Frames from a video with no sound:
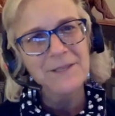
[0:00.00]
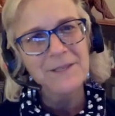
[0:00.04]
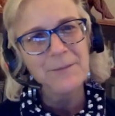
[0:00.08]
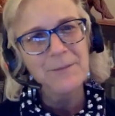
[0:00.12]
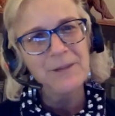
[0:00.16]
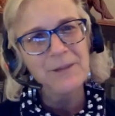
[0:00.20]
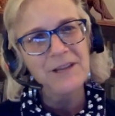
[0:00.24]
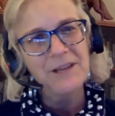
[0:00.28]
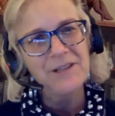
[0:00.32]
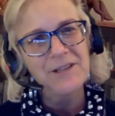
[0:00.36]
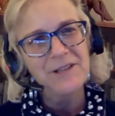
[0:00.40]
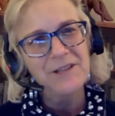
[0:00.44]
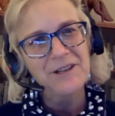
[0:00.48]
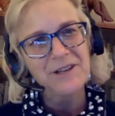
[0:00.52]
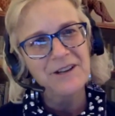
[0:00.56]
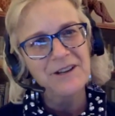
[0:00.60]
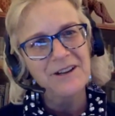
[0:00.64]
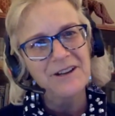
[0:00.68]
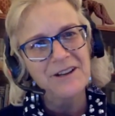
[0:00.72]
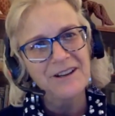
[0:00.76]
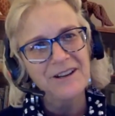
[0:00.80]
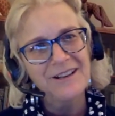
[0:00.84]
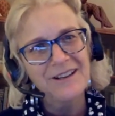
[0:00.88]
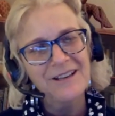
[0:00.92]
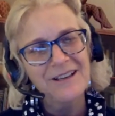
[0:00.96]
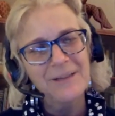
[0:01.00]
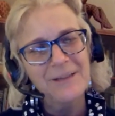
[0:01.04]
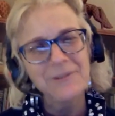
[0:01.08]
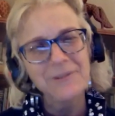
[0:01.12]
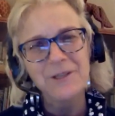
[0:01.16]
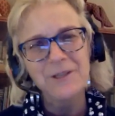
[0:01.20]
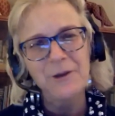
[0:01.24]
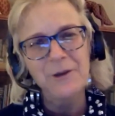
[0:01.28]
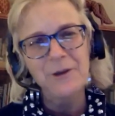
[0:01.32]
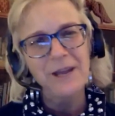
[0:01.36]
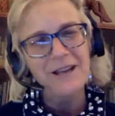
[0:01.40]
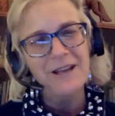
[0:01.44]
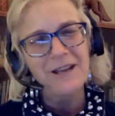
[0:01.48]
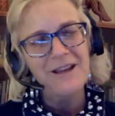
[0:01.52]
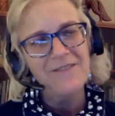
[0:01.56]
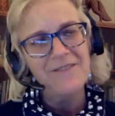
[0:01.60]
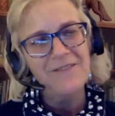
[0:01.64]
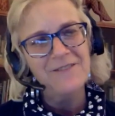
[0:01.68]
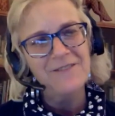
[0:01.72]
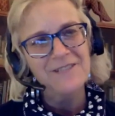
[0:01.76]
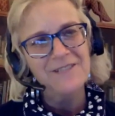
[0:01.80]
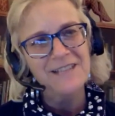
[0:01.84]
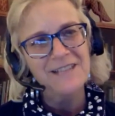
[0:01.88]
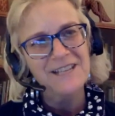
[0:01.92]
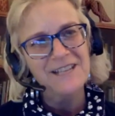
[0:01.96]
pleasure. It was a great yeah.
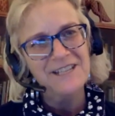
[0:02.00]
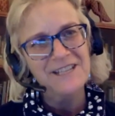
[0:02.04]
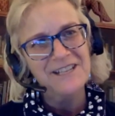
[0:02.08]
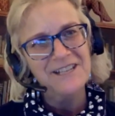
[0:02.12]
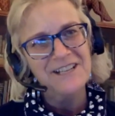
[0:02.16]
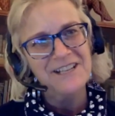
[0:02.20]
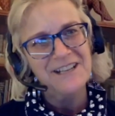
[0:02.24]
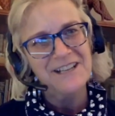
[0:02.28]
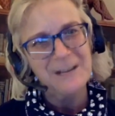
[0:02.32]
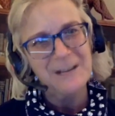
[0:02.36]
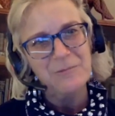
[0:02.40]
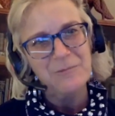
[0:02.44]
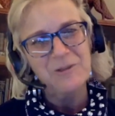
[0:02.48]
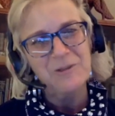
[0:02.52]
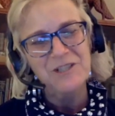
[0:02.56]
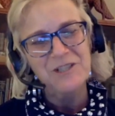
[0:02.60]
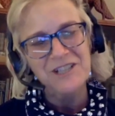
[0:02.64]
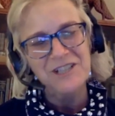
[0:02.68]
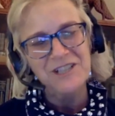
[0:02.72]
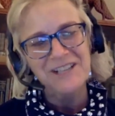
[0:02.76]
conversation. I appreciate